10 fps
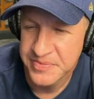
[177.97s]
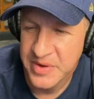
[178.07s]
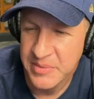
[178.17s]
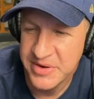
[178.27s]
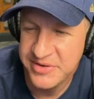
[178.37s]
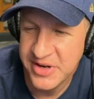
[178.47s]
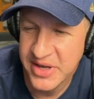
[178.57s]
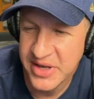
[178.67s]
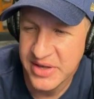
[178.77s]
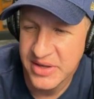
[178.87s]

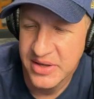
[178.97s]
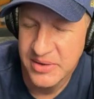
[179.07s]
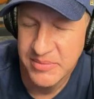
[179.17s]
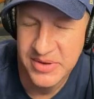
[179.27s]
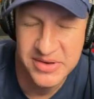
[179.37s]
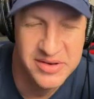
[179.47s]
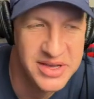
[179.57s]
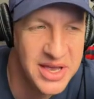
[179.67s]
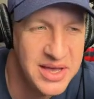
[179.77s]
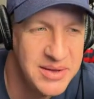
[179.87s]
Magia,
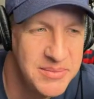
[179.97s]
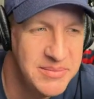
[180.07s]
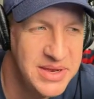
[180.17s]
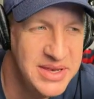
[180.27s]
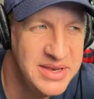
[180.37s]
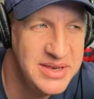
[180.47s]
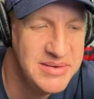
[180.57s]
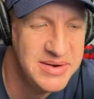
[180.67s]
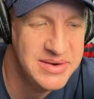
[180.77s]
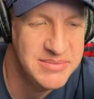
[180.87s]
Magia, Mag-
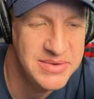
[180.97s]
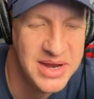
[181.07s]
I don't